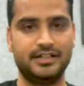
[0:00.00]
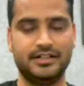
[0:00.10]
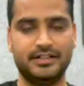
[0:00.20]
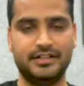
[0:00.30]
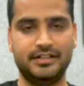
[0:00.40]

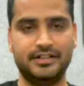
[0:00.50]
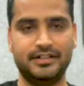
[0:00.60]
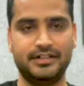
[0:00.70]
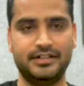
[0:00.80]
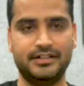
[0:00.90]

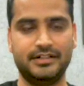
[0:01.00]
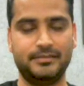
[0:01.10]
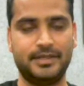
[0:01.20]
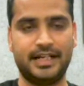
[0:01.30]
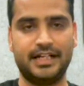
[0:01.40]
a
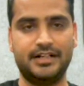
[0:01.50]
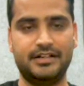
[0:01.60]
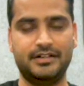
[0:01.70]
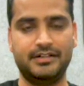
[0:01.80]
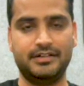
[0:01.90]

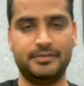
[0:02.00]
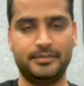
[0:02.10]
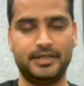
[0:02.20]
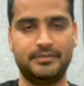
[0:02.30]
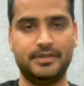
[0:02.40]
brand
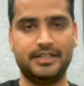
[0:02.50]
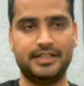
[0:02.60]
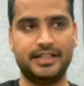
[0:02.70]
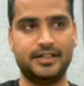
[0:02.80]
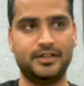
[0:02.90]
probably
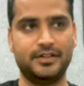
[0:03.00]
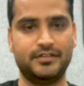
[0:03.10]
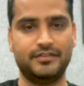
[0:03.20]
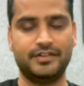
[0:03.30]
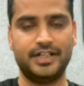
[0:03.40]
thinking
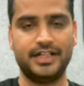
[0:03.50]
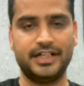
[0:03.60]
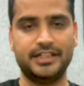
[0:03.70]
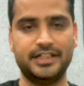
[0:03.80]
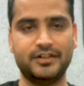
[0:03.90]
of
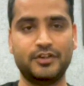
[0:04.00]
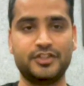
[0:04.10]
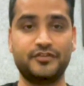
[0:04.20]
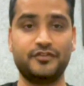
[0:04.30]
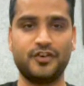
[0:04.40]
creating the
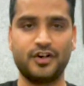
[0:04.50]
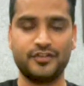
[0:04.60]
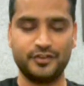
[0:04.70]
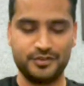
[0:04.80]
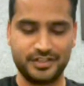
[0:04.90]
technology for
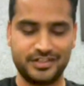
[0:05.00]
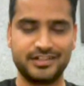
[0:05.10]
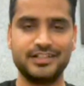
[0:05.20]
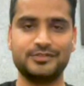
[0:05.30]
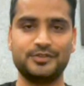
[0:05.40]
future
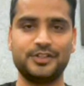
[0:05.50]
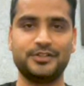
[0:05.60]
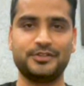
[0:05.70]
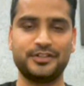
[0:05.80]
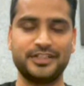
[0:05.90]
is what
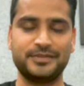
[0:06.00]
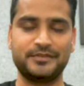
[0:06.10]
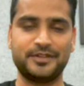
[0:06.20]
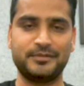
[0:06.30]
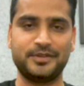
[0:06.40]
you should
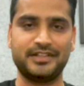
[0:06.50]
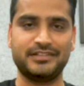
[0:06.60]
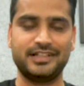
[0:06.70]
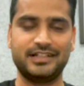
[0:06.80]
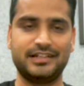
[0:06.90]
expect from
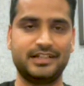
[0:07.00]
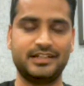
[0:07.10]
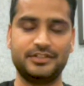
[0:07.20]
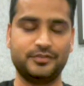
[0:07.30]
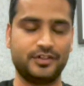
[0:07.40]
noise, and
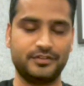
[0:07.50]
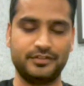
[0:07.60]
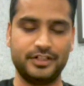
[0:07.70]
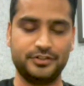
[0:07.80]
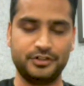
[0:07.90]
it
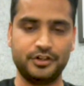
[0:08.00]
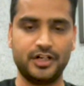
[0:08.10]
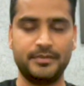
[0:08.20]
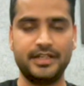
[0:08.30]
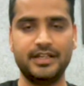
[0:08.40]
should
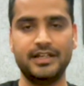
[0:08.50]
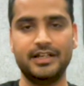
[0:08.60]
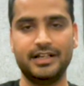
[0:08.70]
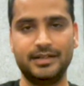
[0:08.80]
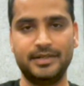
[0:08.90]
not be
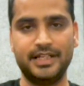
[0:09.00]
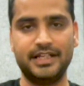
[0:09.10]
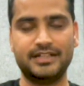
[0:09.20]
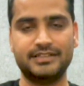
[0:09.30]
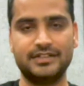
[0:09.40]
limiting
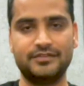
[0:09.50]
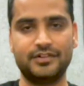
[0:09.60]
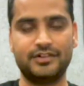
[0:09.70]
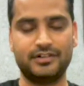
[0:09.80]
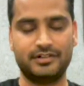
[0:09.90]
ourselves
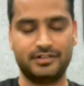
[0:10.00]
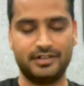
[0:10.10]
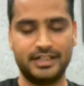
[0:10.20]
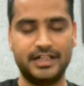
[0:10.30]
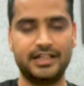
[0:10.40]
for
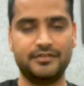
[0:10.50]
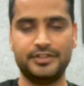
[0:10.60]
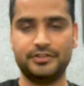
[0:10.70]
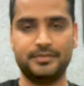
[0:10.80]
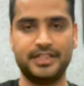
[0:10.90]
India. We
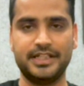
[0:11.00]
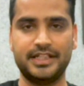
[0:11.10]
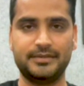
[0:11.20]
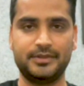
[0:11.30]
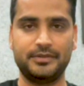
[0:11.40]
should be
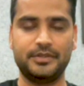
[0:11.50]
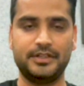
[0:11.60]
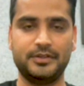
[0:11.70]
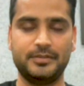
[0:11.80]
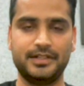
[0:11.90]
thinking about
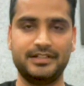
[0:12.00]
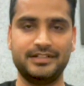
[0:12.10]
going global.